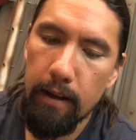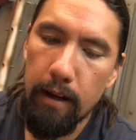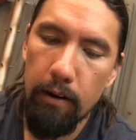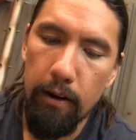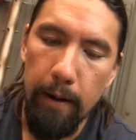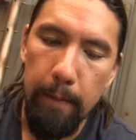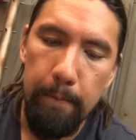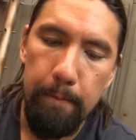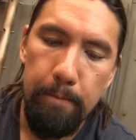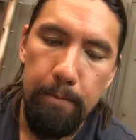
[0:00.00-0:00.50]
All
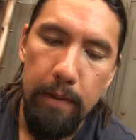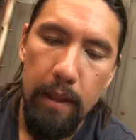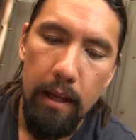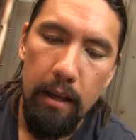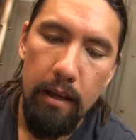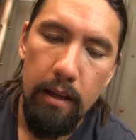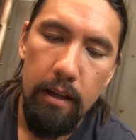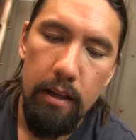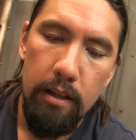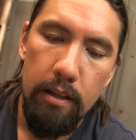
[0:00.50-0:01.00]
right,
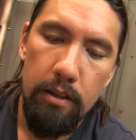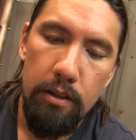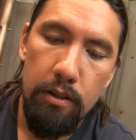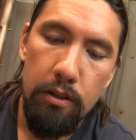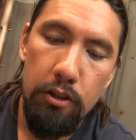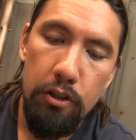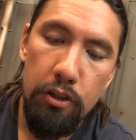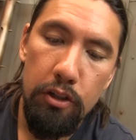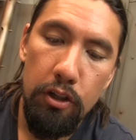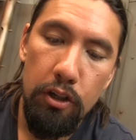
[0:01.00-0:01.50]

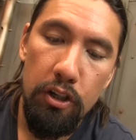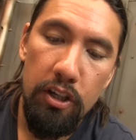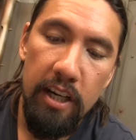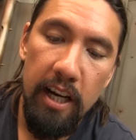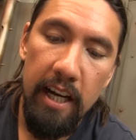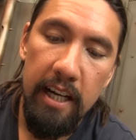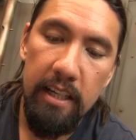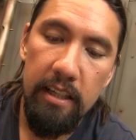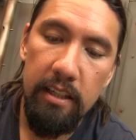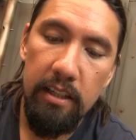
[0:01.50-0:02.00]
Sir
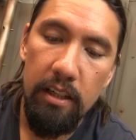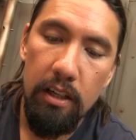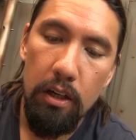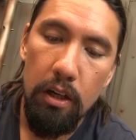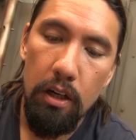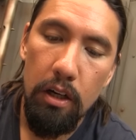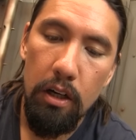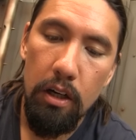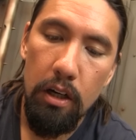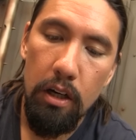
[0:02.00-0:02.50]
Knight
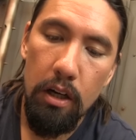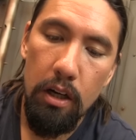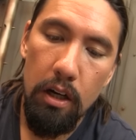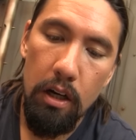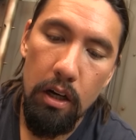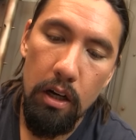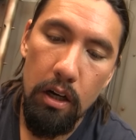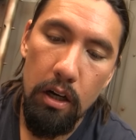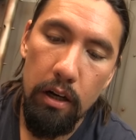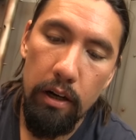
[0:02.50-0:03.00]

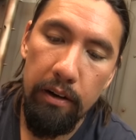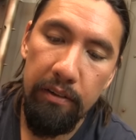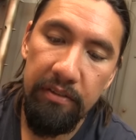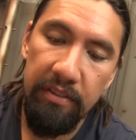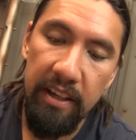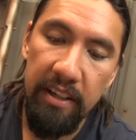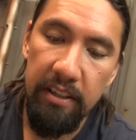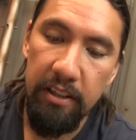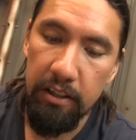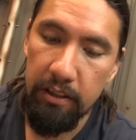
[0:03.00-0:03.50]

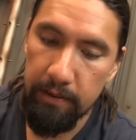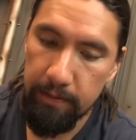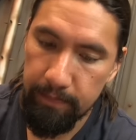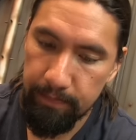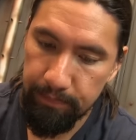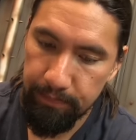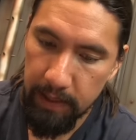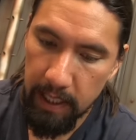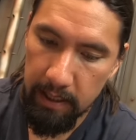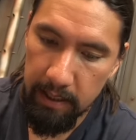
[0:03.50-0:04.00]
Offender.
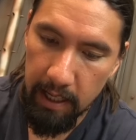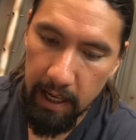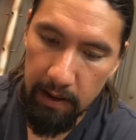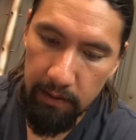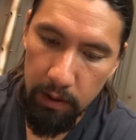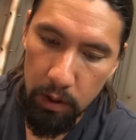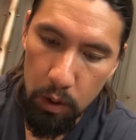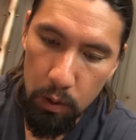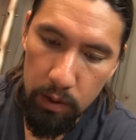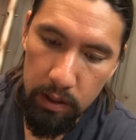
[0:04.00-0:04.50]

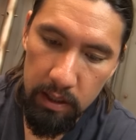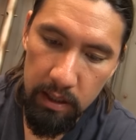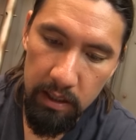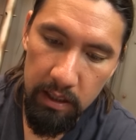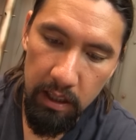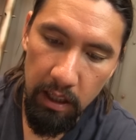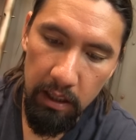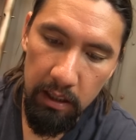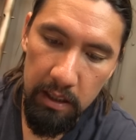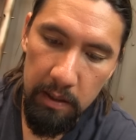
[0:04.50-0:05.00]
Dave, who is the
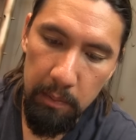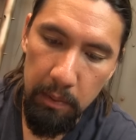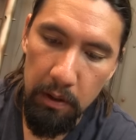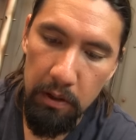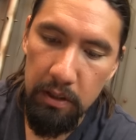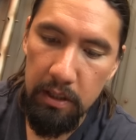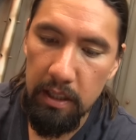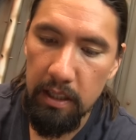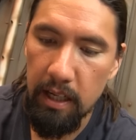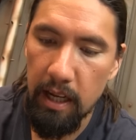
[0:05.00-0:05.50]
tallest
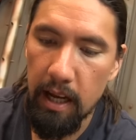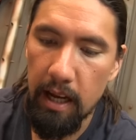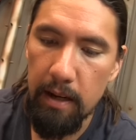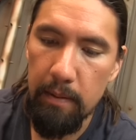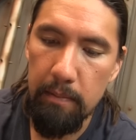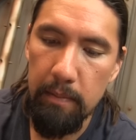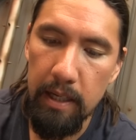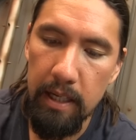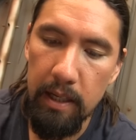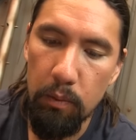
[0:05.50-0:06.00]
person
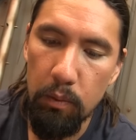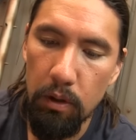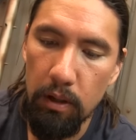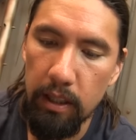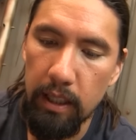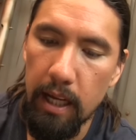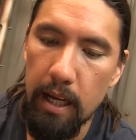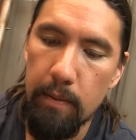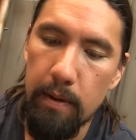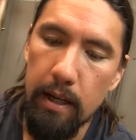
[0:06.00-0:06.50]
at Mini
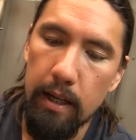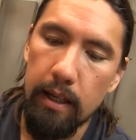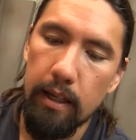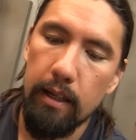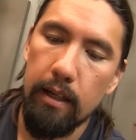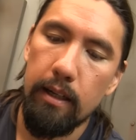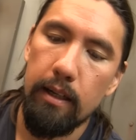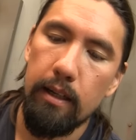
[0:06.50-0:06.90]
Wargaming?